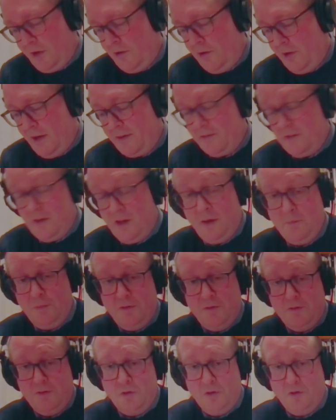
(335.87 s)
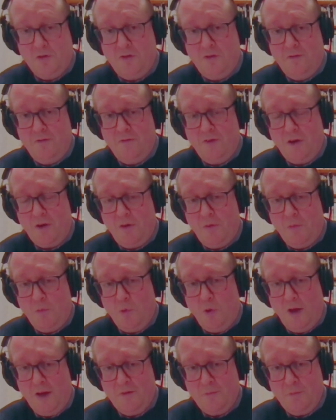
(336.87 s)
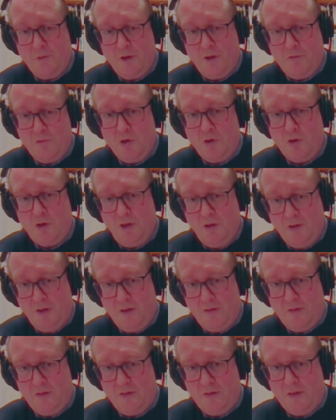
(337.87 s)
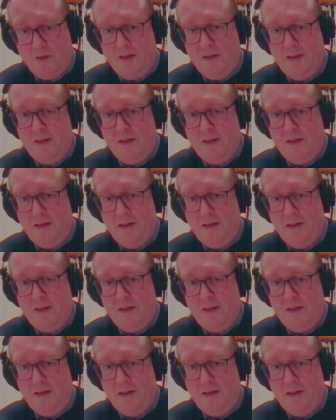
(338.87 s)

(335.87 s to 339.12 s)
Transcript: example, of course, of very widespread rock units.